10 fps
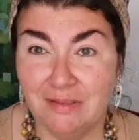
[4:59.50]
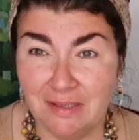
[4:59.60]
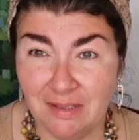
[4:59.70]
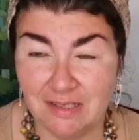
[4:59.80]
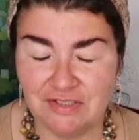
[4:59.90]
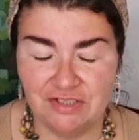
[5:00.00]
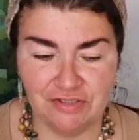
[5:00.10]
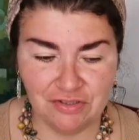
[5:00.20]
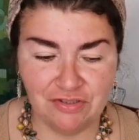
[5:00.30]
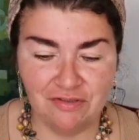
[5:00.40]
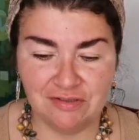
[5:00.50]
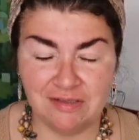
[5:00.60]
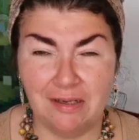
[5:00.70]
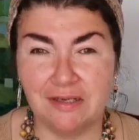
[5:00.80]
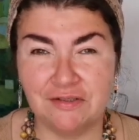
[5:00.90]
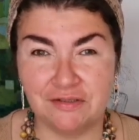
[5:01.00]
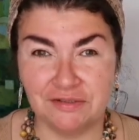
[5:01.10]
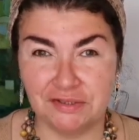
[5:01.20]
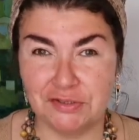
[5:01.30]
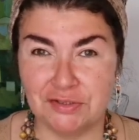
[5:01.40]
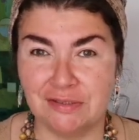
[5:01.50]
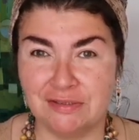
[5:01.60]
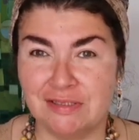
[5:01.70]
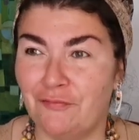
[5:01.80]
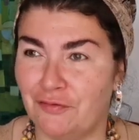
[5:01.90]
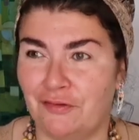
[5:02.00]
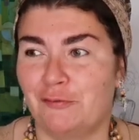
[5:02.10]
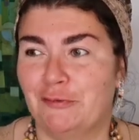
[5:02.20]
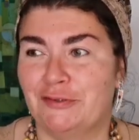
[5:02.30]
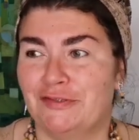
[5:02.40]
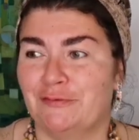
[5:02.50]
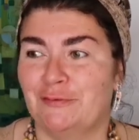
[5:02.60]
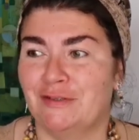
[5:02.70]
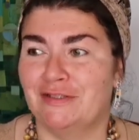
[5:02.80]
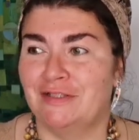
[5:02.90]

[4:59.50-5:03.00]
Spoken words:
but I like changing colors, I like transitions, everything which is